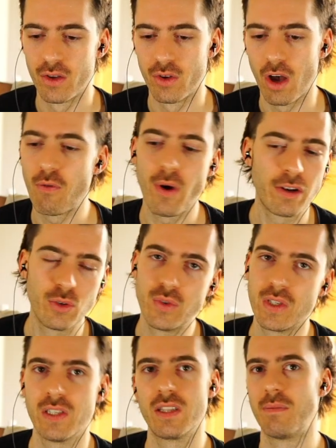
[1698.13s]
Avoid
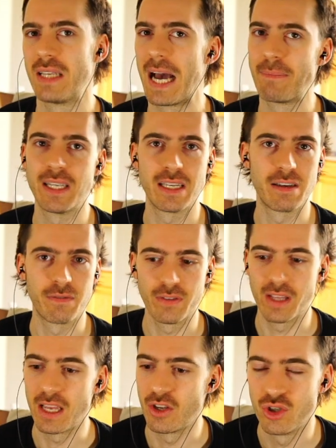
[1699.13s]
losing to them top decking a
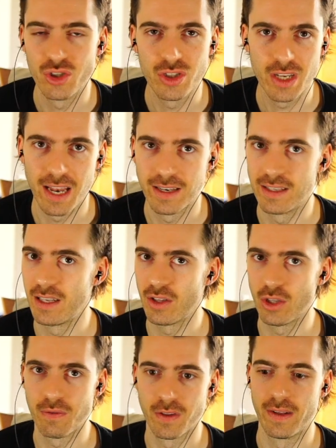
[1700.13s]
Flage and killing
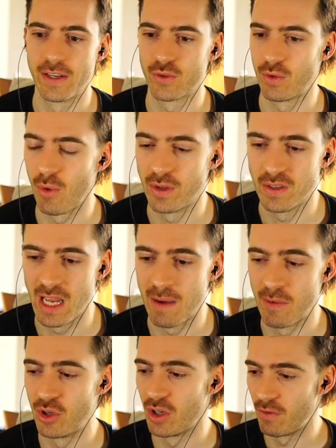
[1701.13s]
you for the last 3 points of
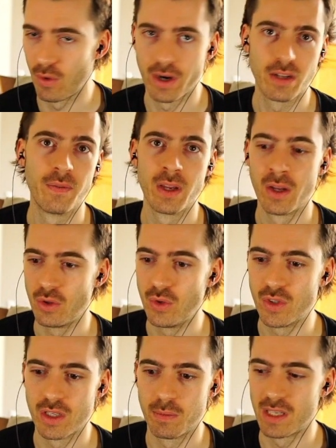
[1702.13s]
damage. Avoid
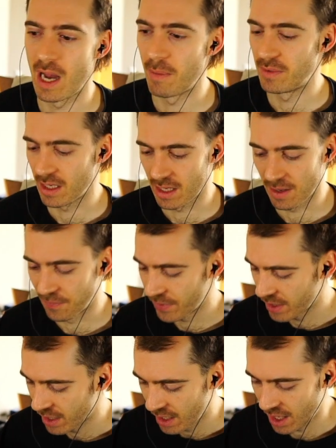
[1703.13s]
losing them top decking
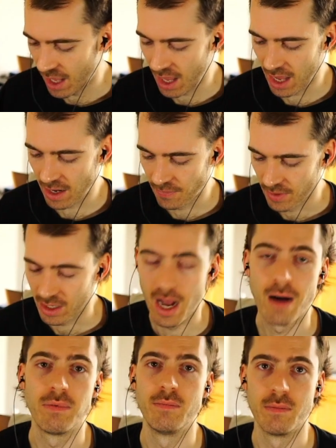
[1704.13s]
a
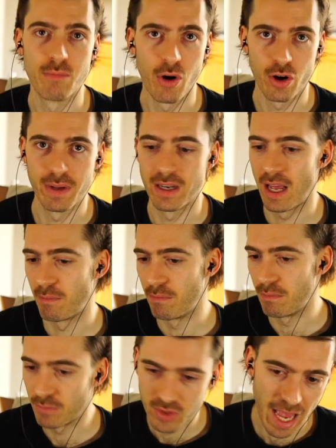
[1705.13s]
Goblin Bombardment and
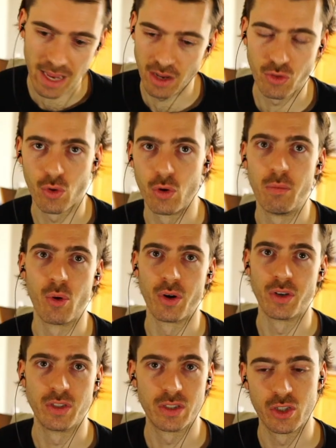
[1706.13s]
sacking their whole
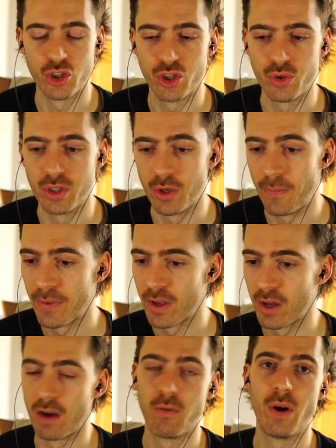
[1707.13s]
board to shoot you.
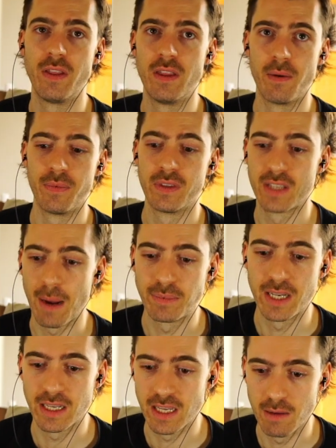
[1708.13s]
Avoid them top
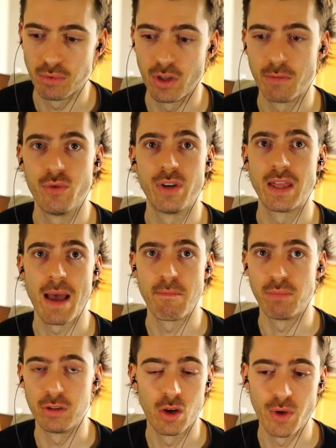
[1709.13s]
decking a Blood Moon and that
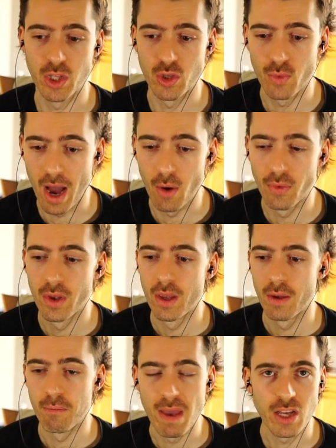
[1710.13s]
blowing you out.
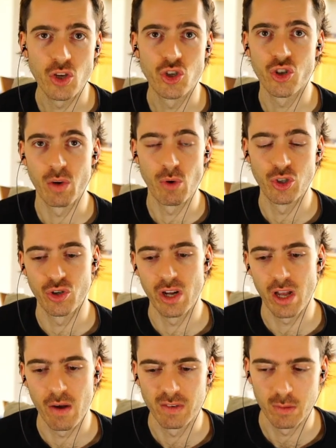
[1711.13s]
Making sure that once you're in a
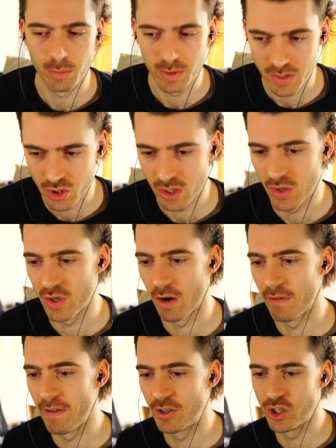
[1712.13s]
comfortable position, you start
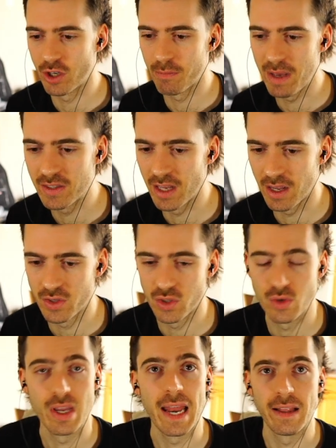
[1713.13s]
fetching your basics.
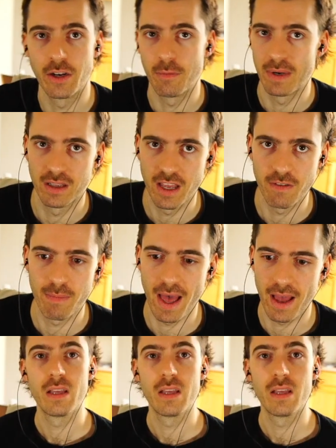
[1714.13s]
You gain a little bit of life back.